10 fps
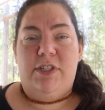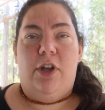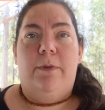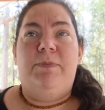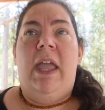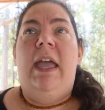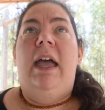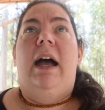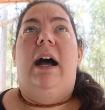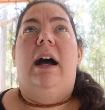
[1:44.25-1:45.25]
So
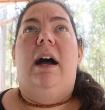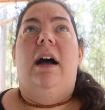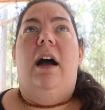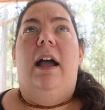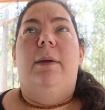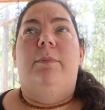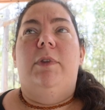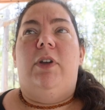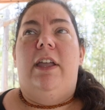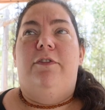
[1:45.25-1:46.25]
uh, I'm
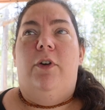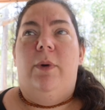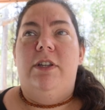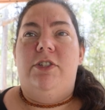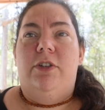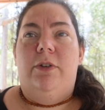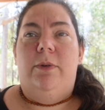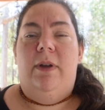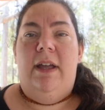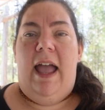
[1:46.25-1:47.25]
looking forward
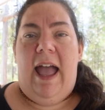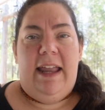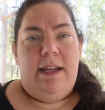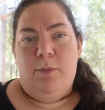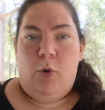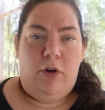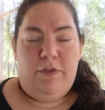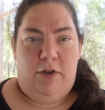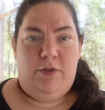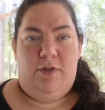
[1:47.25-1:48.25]
to adding more of
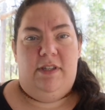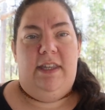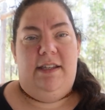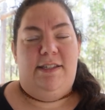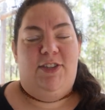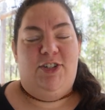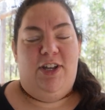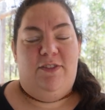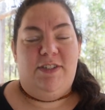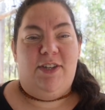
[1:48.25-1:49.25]
those sorts of things to the
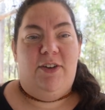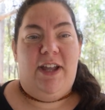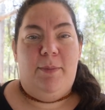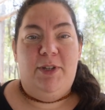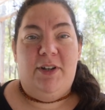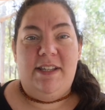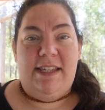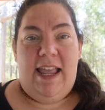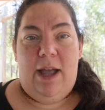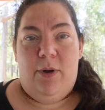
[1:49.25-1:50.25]
shelves. So come along and
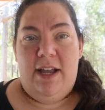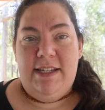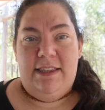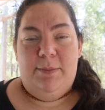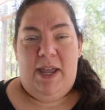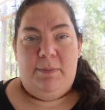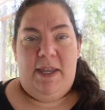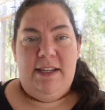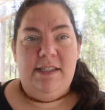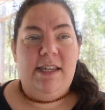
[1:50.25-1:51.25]
see how I did the baked
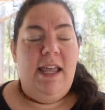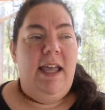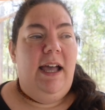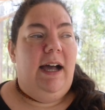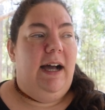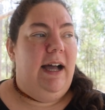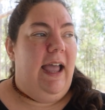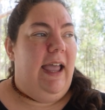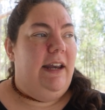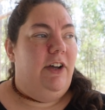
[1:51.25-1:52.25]
beans uh,
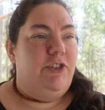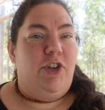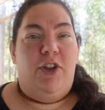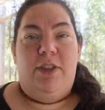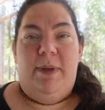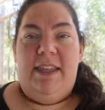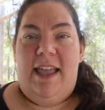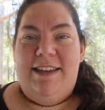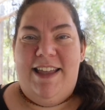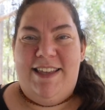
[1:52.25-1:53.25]
and I'll show you them at the
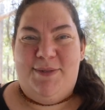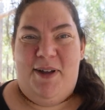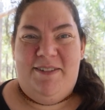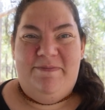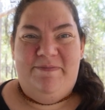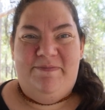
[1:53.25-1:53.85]
end as well.